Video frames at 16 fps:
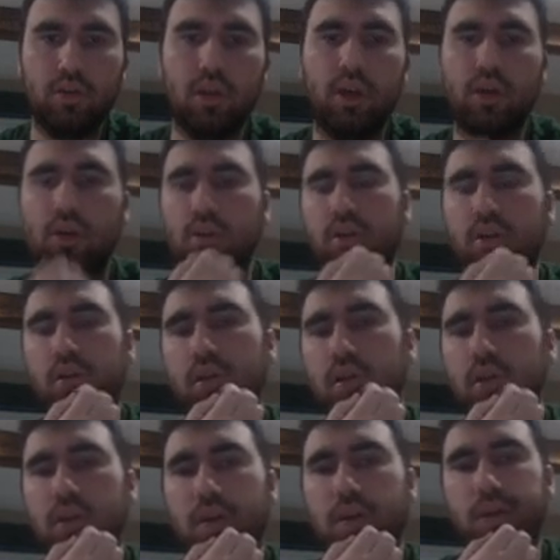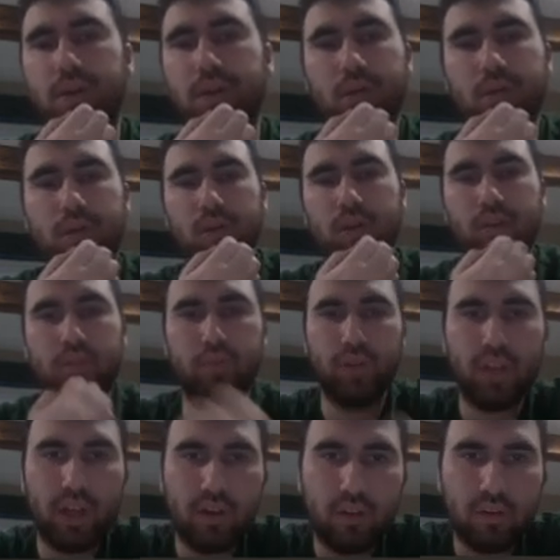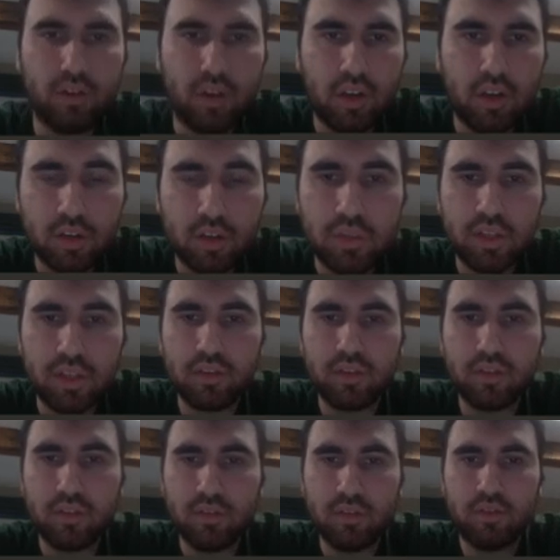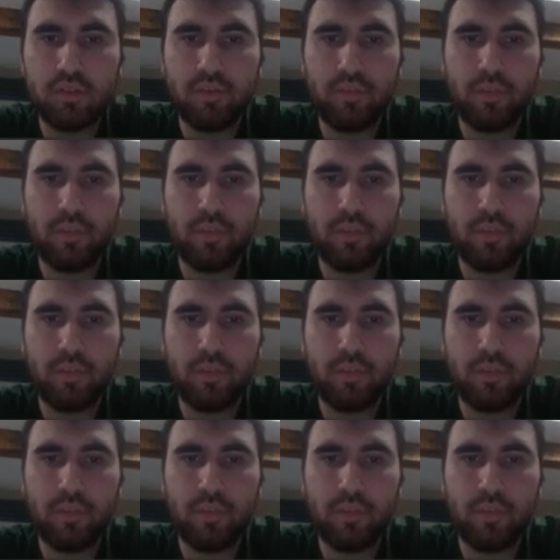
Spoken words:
Yeah. Let's bring out all our pieces.